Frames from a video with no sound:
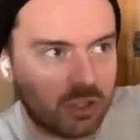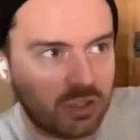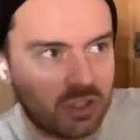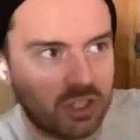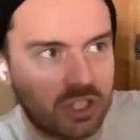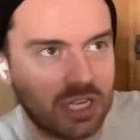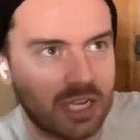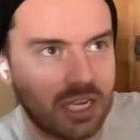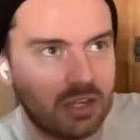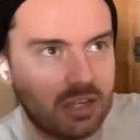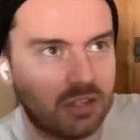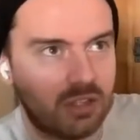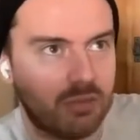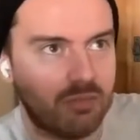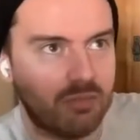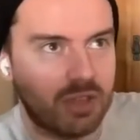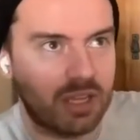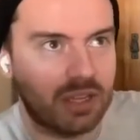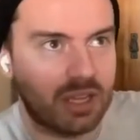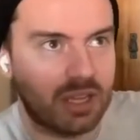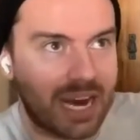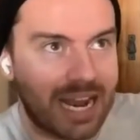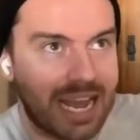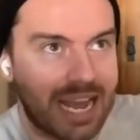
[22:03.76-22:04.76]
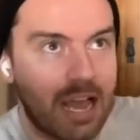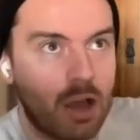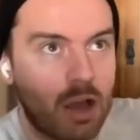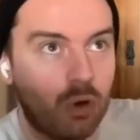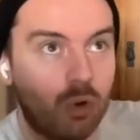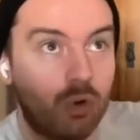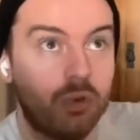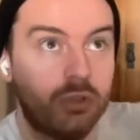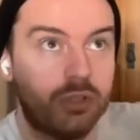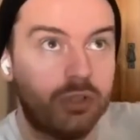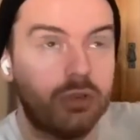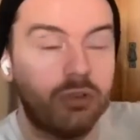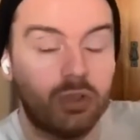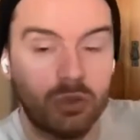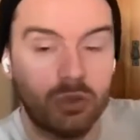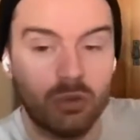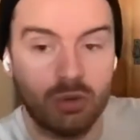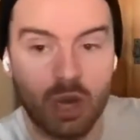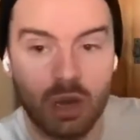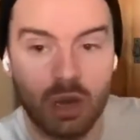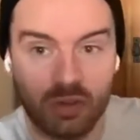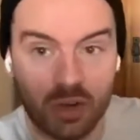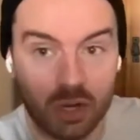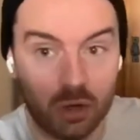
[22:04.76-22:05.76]
agency is something that I also
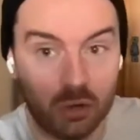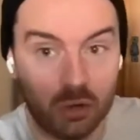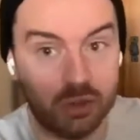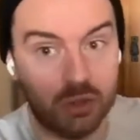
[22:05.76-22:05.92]
do love.